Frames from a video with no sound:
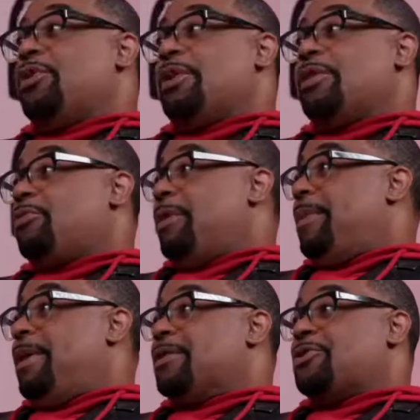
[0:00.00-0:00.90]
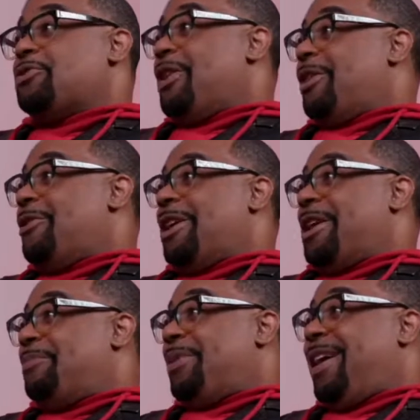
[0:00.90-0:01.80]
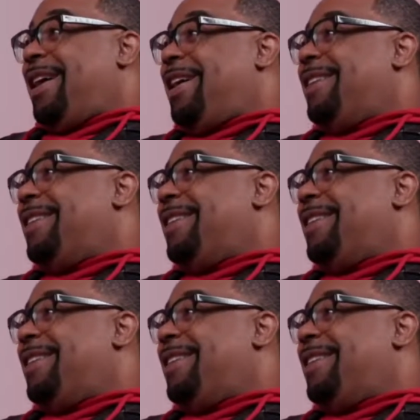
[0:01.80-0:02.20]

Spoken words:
in 3 minutes, or you're not gonna get played.